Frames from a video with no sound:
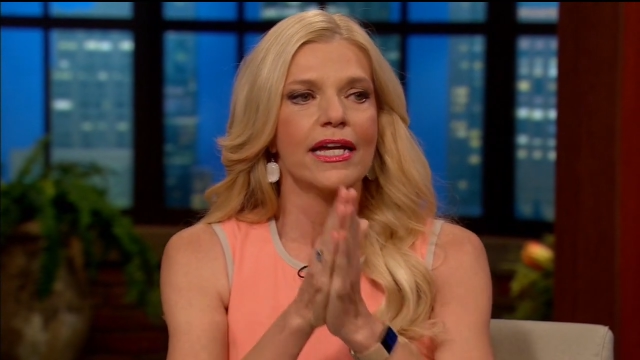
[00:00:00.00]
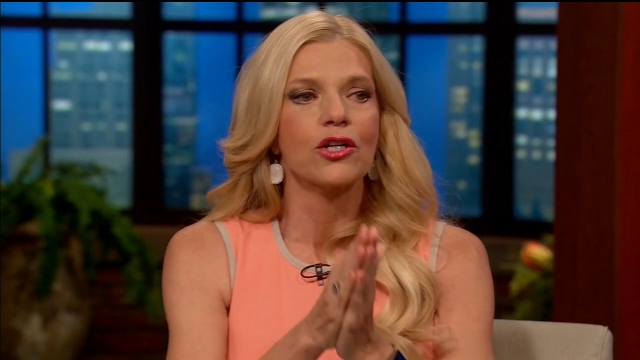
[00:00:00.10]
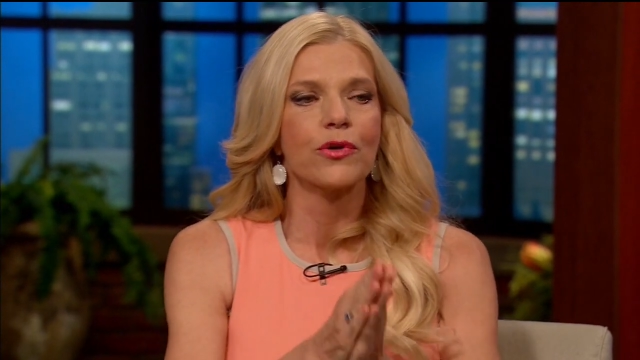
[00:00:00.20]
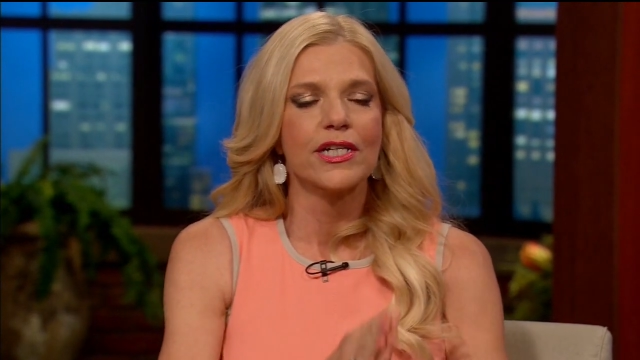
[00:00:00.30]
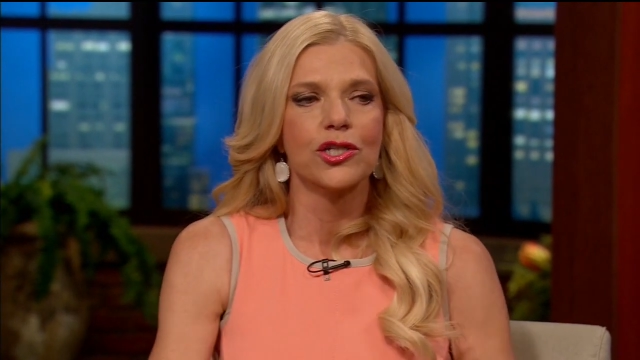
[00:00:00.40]

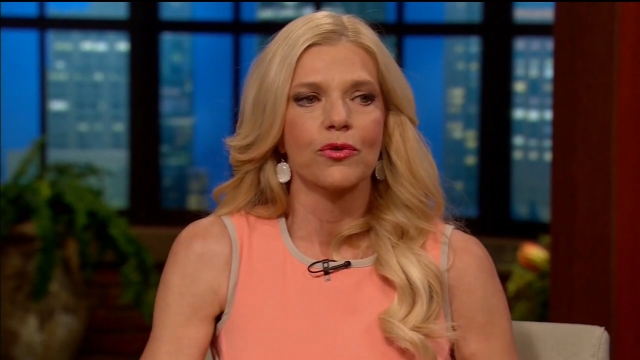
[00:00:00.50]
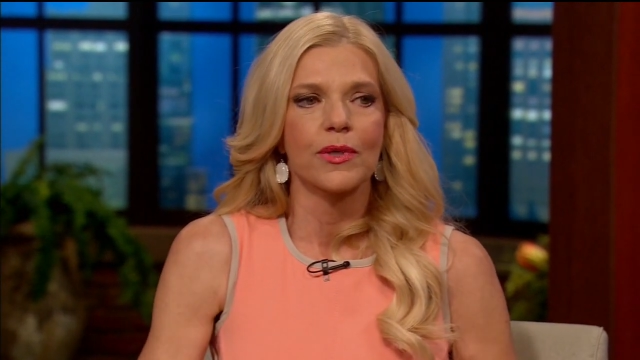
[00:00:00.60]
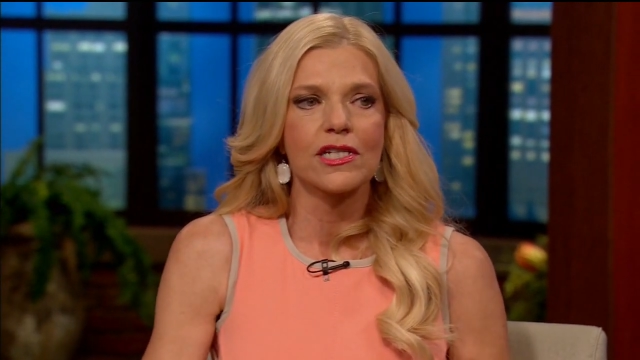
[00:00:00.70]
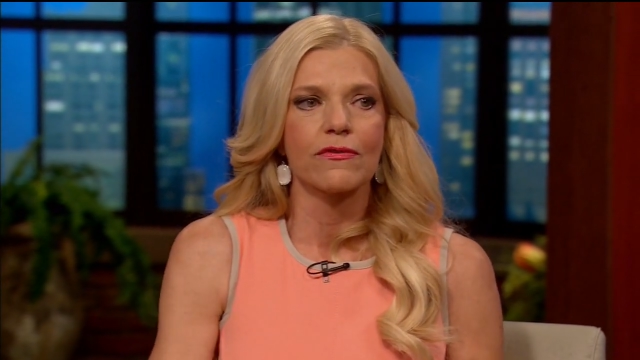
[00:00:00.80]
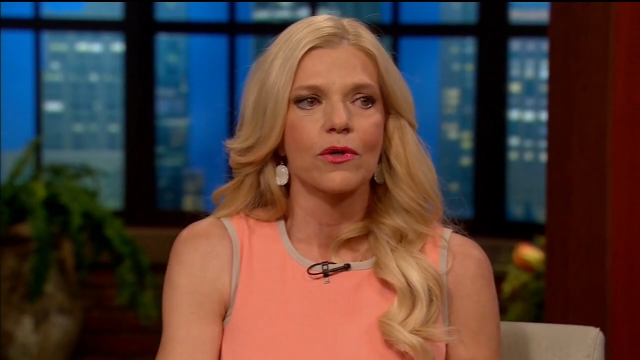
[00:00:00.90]
increase your
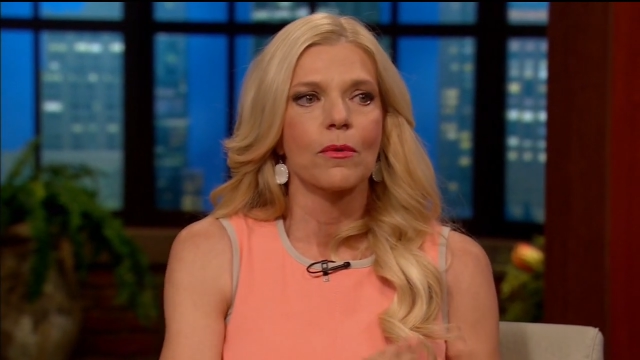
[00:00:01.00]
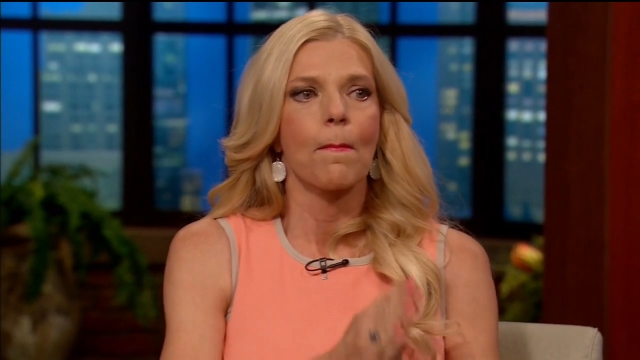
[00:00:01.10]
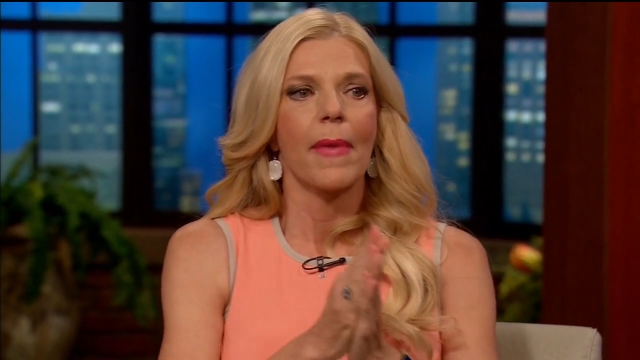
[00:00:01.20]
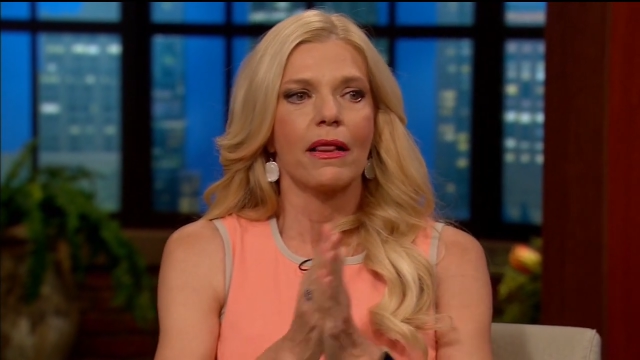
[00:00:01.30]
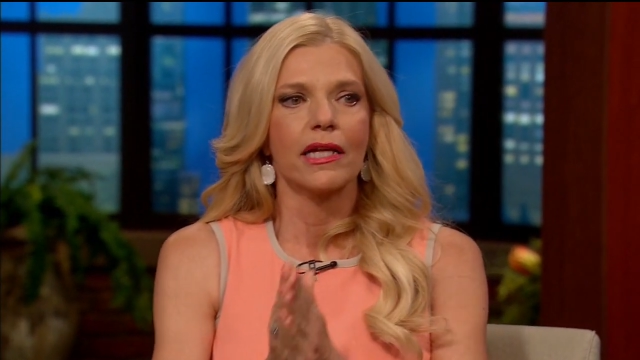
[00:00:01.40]
risk for
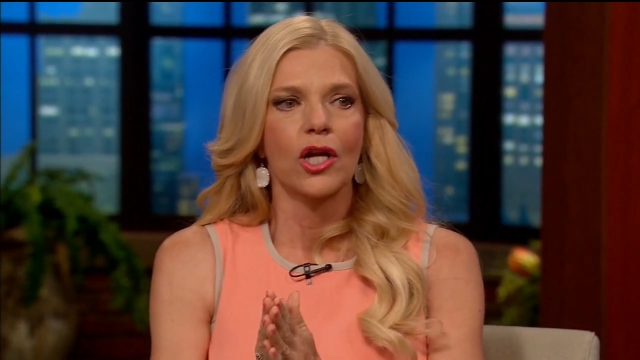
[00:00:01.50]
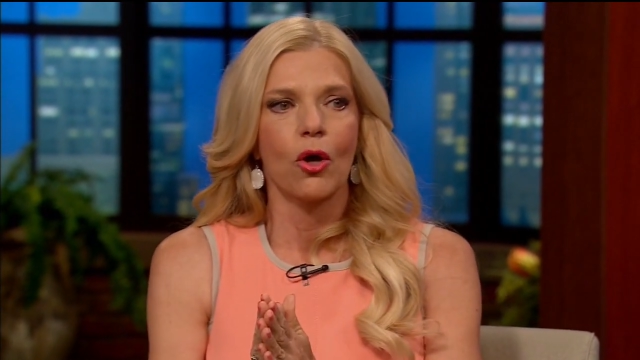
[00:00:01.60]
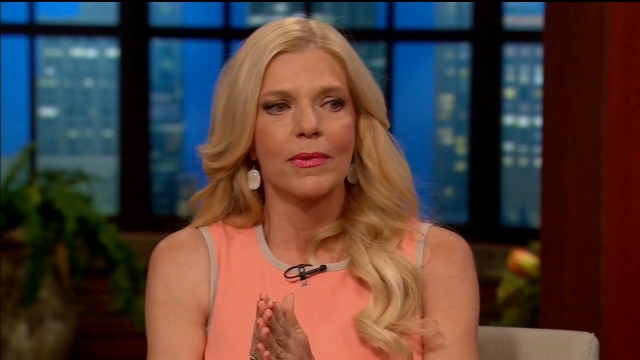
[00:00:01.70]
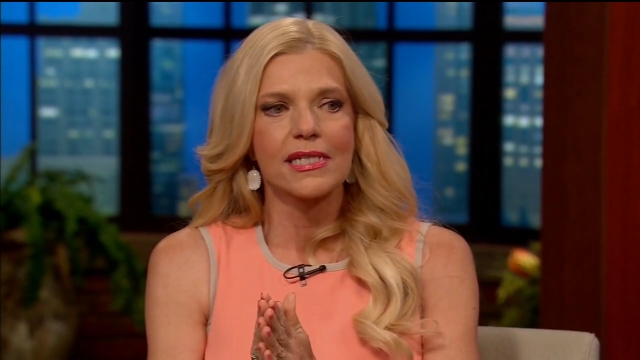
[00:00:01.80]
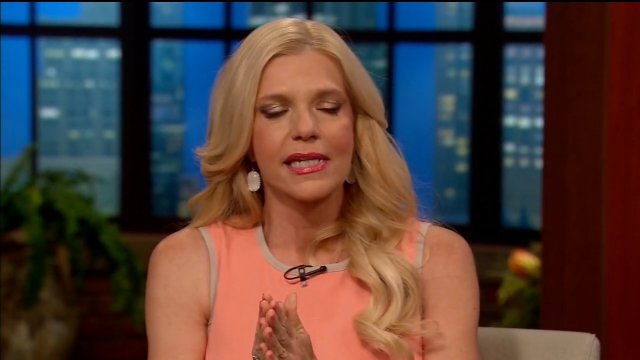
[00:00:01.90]

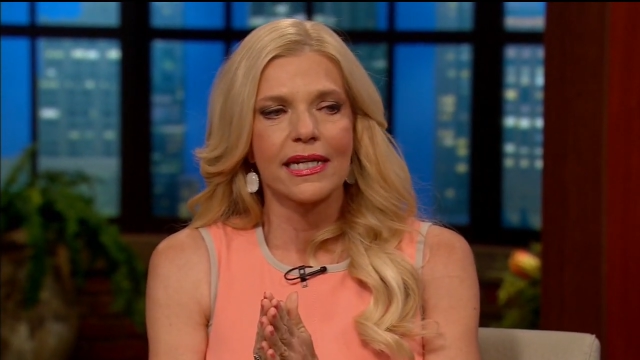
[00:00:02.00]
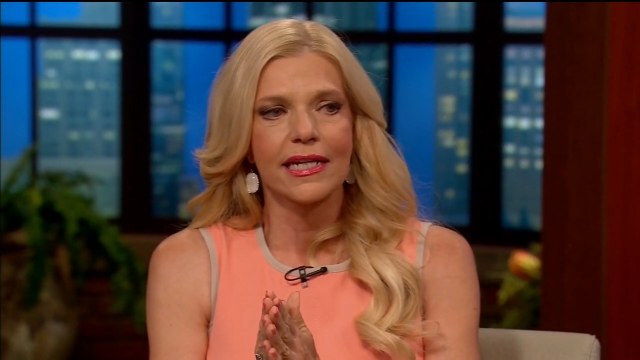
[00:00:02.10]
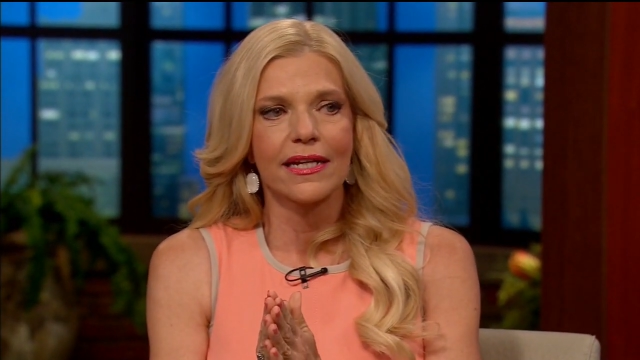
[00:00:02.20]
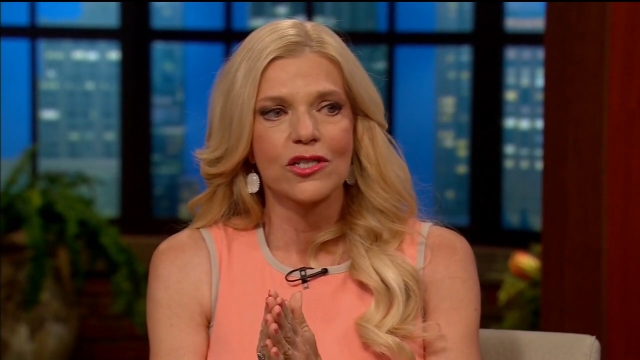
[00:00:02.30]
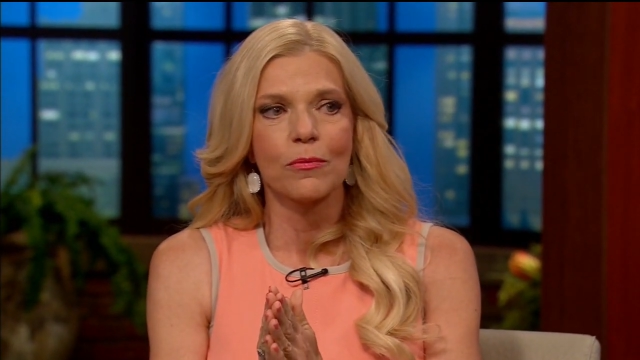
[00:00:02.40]
melanoma skin
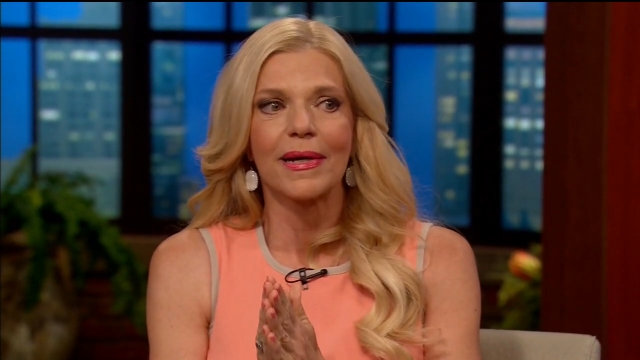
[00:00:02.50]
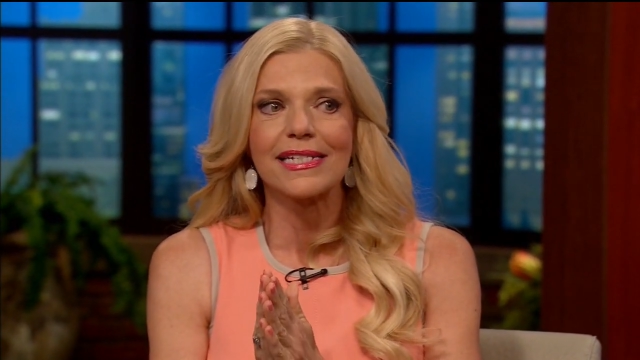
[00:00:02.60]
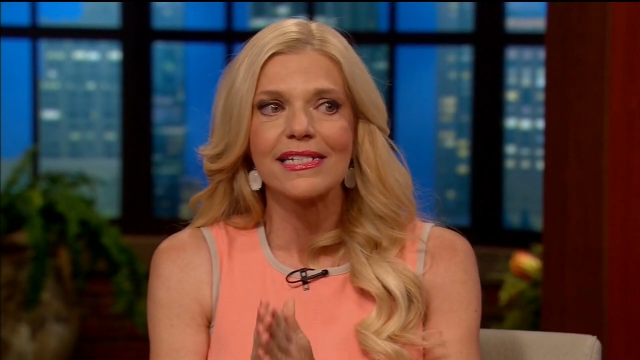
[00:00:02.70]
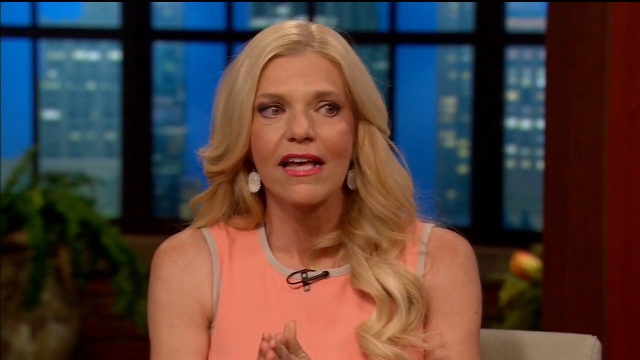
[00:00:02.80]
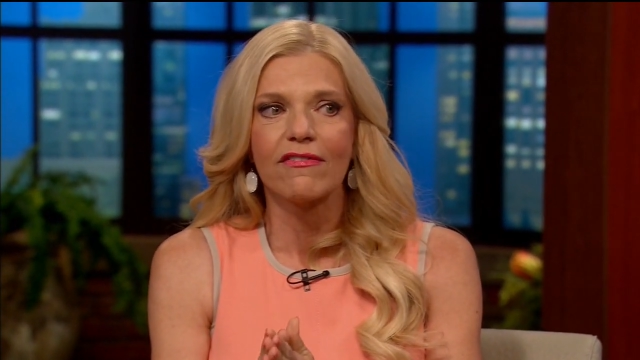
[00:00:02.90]
cancer by
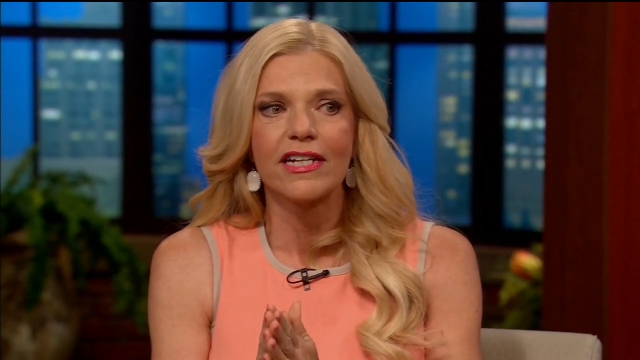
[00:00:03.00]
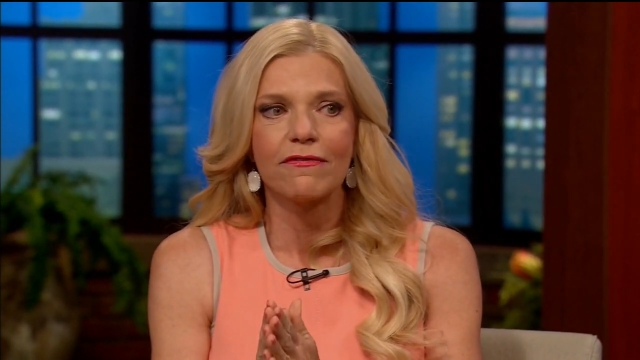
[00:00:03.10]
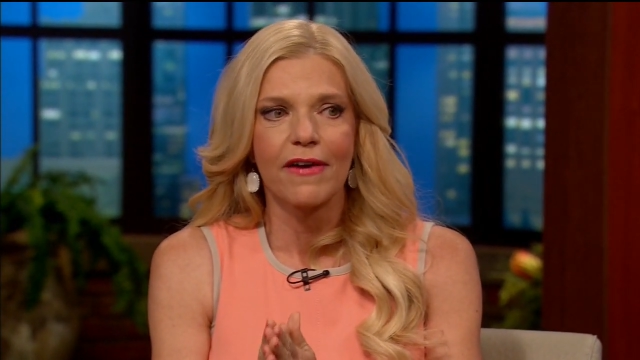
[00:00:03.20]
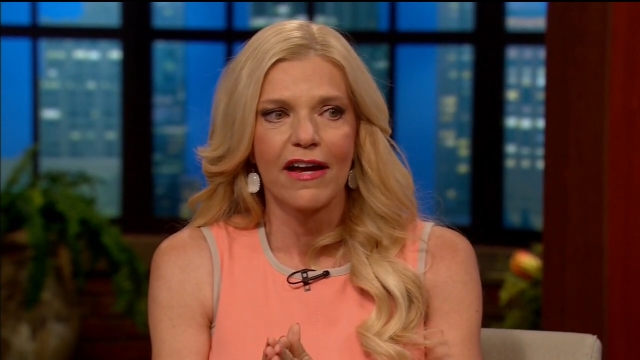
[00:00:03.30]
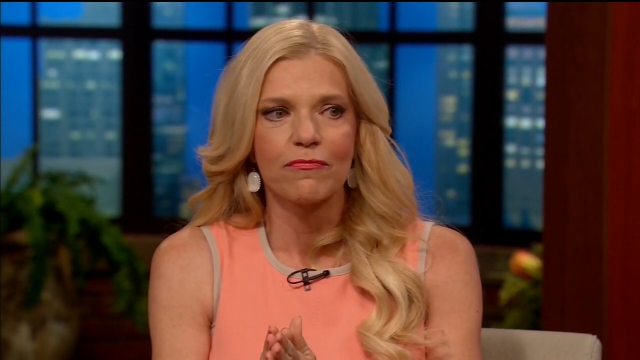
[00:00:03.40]

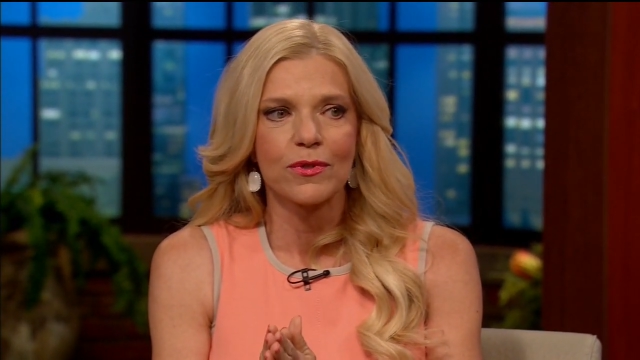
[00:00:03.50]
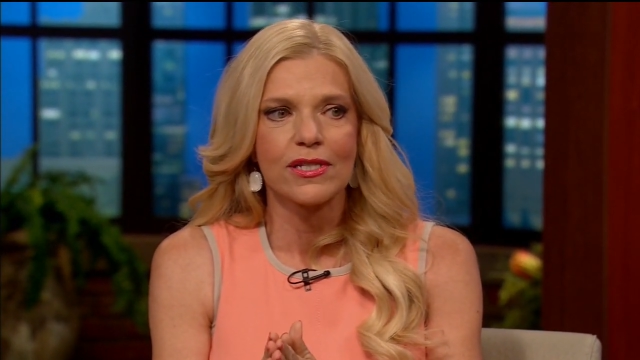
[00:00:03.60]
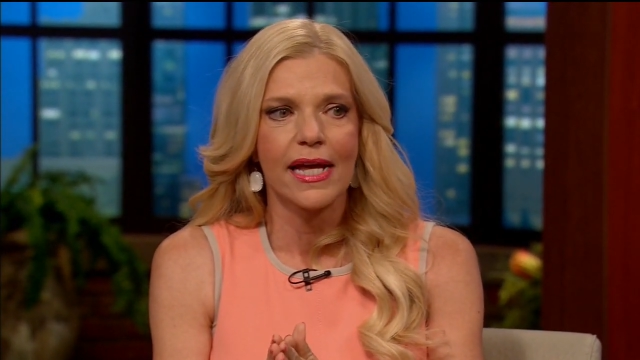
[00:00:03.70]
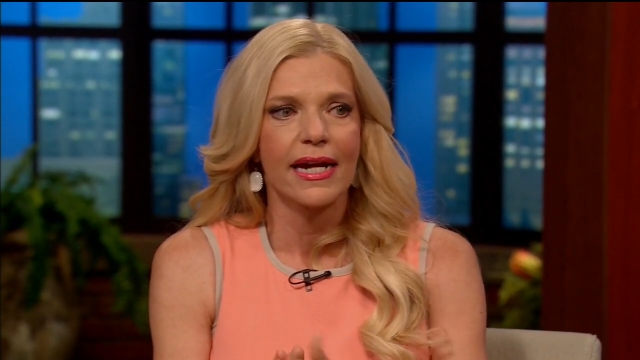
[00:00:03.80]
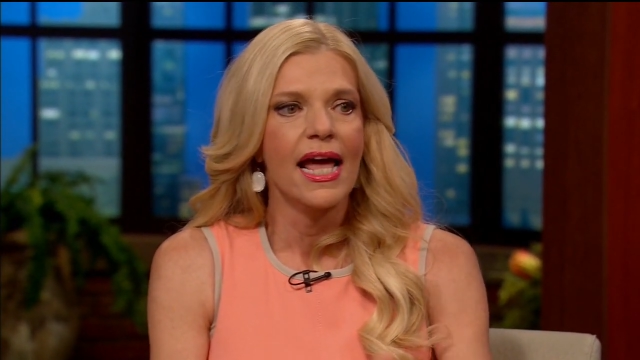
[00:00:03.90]

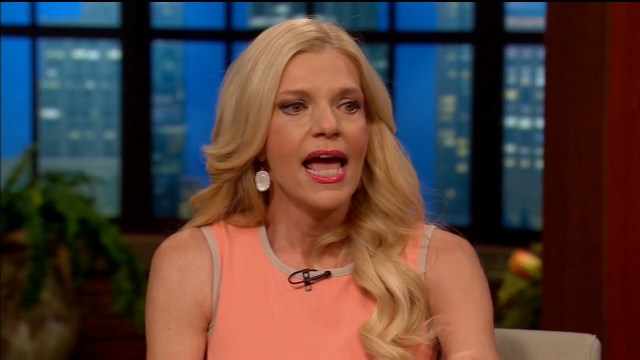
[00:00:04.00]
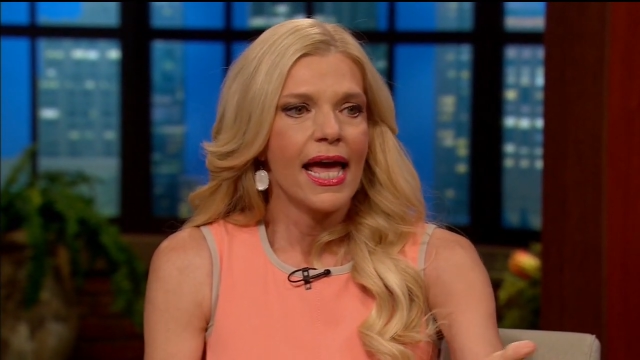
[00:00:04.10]
75%.